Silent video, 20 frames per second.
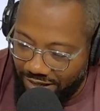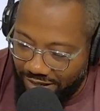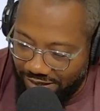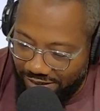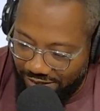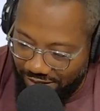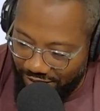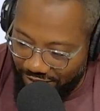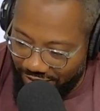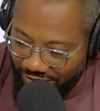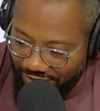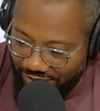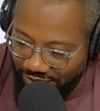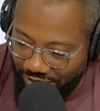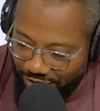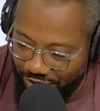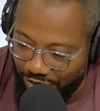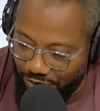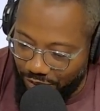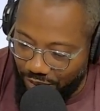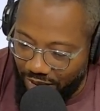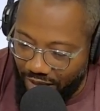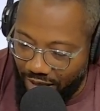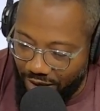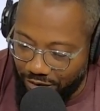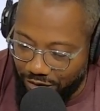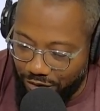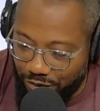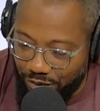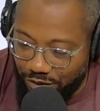is here to tell you
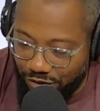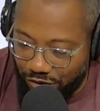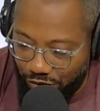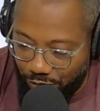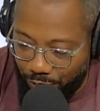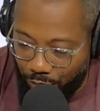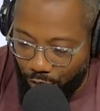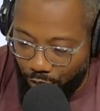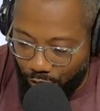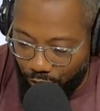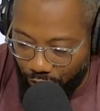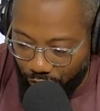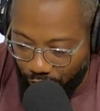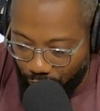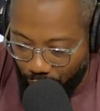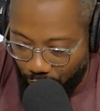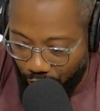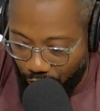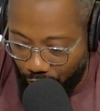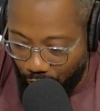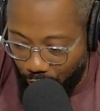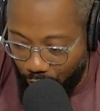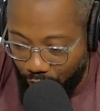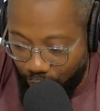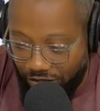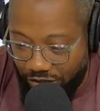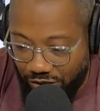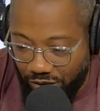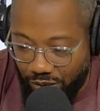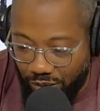how you can support the work
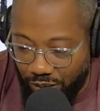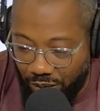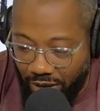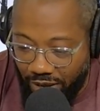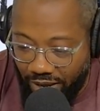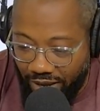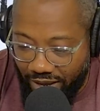we do